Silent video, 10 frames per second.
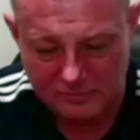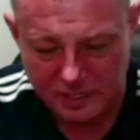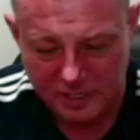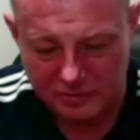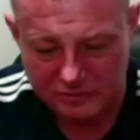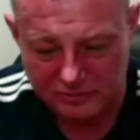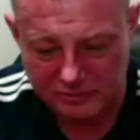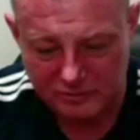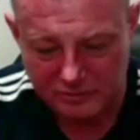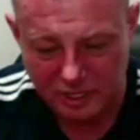And
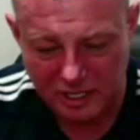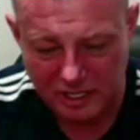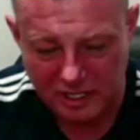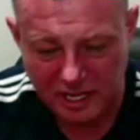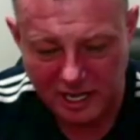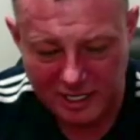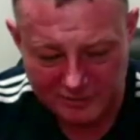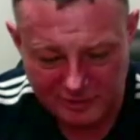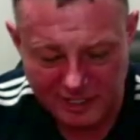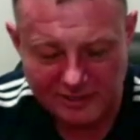I
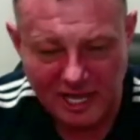find